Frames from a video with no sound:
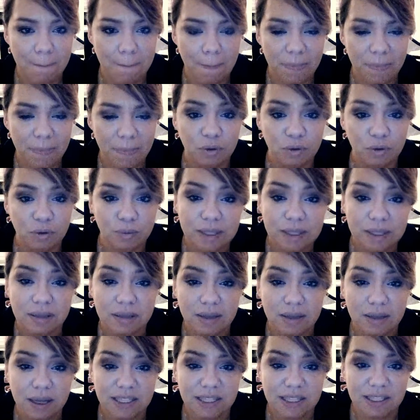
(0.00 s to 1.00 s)
the reason
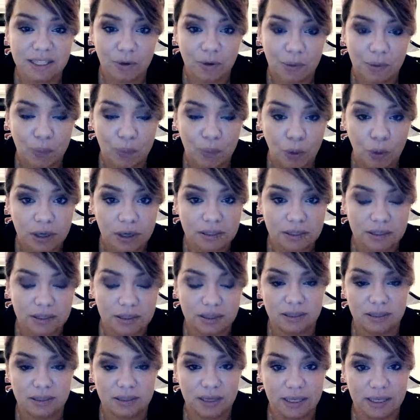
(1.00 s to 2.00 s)
that's so important
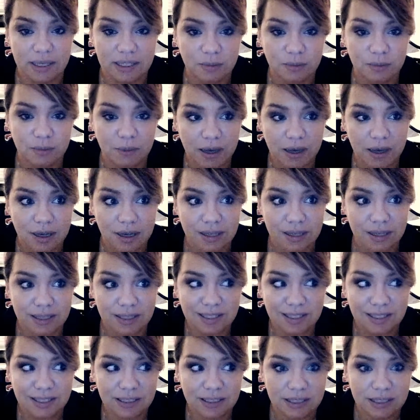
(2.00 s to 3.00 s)
is because
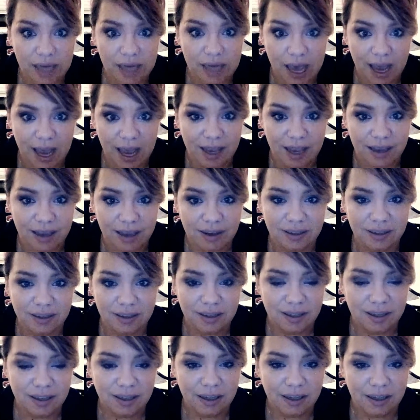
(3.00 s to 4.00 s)
today,
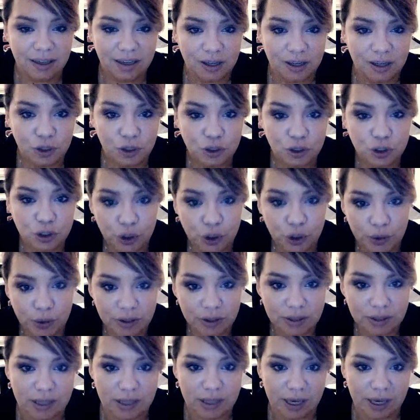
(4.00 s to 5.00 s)
2
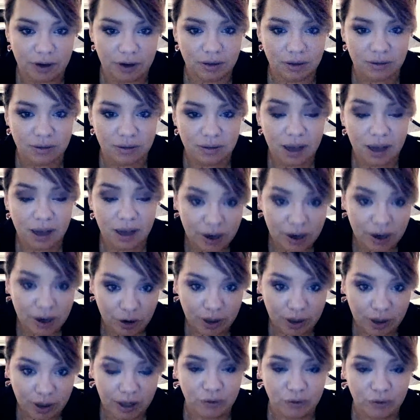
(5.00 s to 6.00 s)
years later, a year
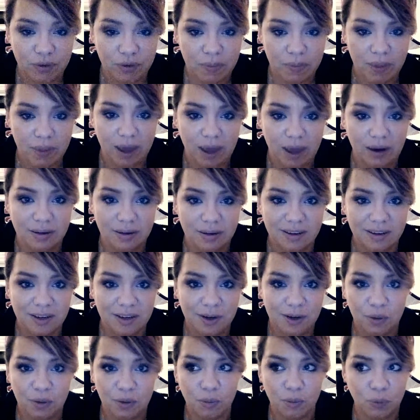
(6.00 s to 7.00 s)
later from then,
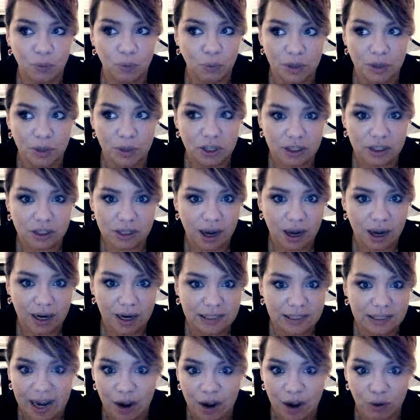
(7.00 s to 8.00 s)
we just got a
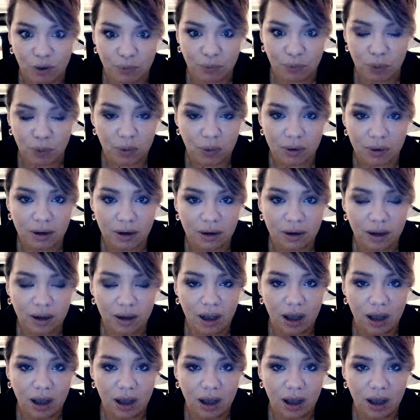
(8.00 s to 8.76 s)
downpour.